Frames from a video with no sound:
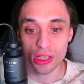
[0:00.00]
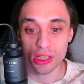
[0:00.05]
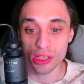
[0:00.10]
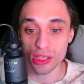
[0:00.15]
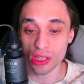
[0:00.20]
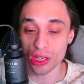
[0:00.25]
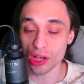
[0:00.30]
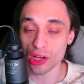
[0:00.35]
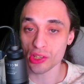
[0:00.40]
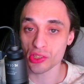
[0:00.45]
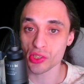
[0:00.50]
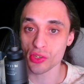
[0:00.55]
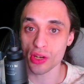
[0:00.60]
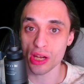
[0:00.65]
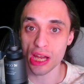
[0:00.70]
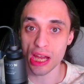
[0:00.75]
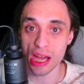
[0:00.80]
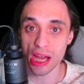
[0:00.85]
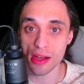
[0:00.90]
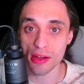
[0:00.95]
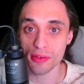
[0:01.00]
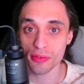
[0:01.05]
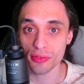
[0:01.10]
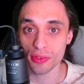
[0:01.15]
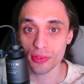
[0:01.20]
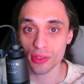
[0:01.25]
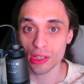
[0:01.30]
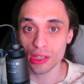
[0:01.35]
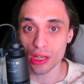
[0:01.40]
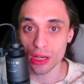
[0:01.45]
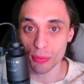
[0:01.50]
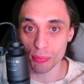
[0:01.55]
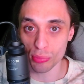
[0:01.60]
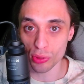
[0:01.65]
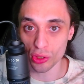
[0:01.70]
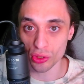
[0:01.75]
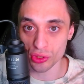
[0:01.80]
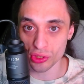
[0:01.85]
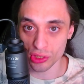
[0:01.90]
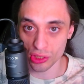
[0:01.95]
They also have a
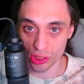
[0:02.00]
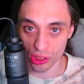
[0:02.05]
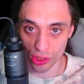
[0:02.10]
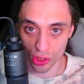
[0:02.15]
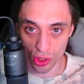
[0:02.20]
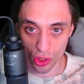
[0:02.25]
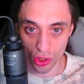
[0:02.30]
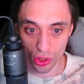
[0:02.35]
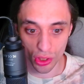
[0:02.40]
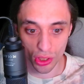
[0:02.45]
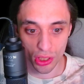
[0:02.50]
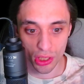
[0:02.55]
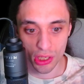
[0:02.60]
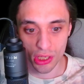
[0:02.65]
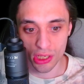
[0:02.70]
built-in encoder,